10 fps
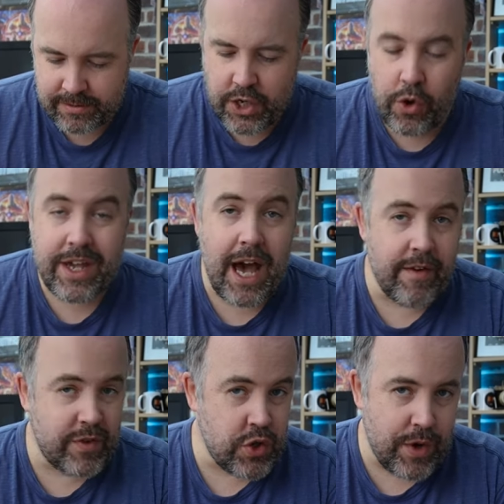They're not
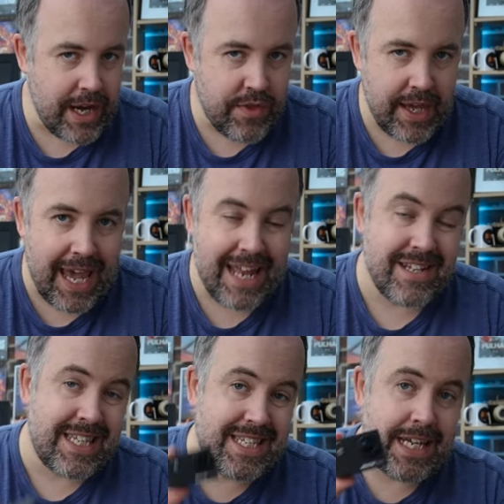covered or anything,
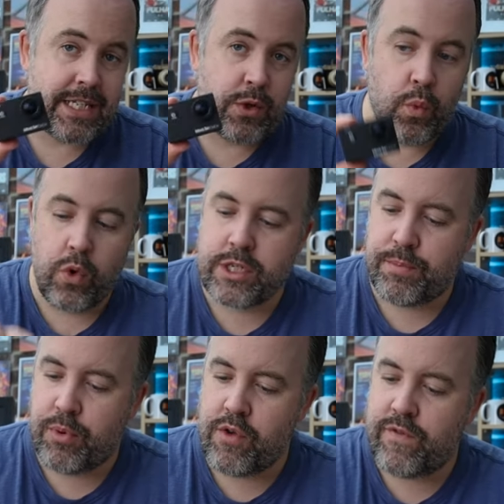hence this isn't
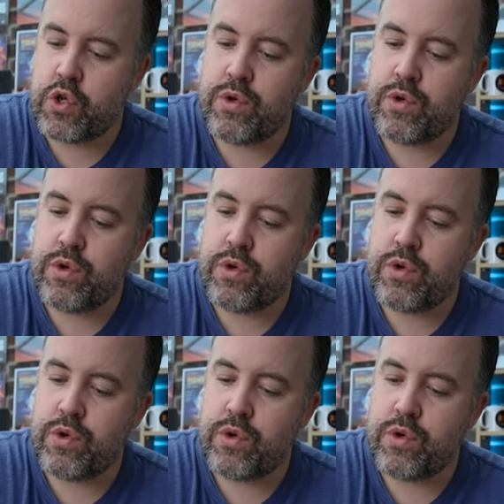waterproof.